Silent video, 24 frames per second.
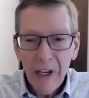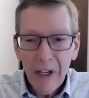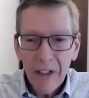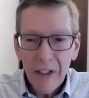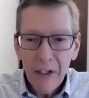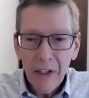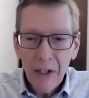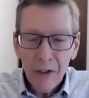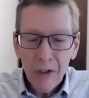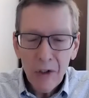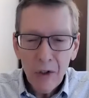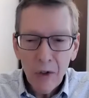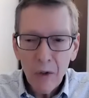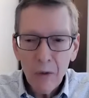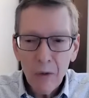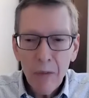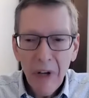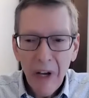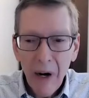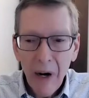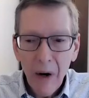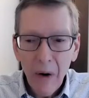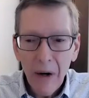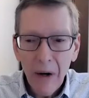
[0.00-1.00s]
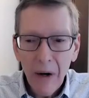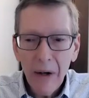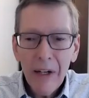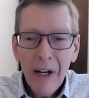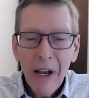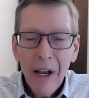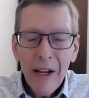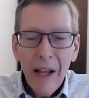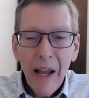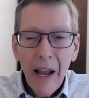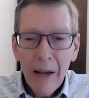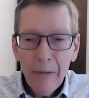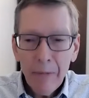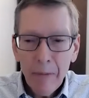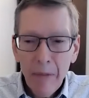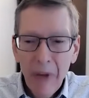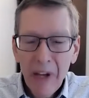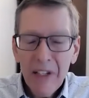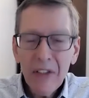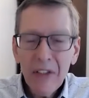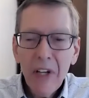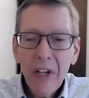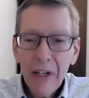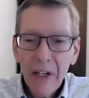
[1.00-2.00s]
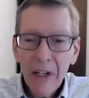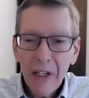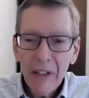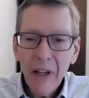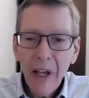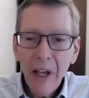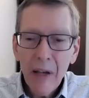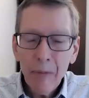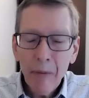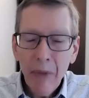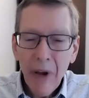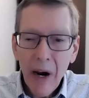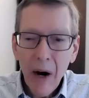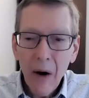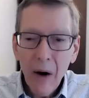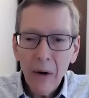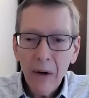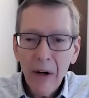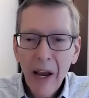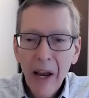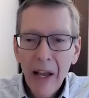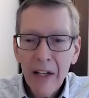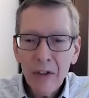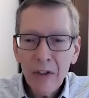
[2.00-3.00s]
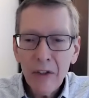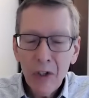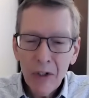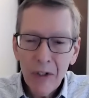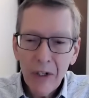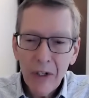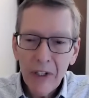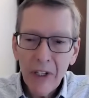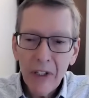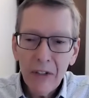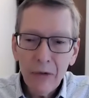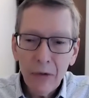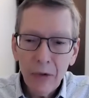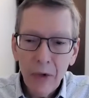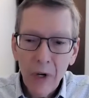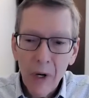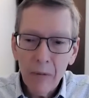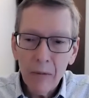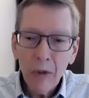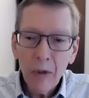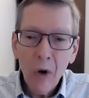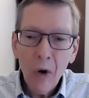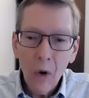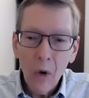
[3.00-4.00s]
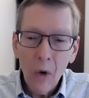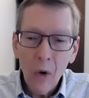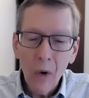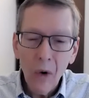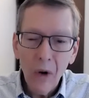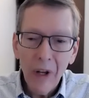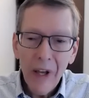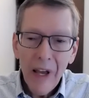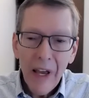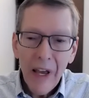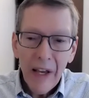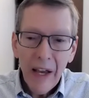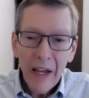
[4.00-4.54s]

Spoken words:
in additional power and maintaining that power and turning it from coal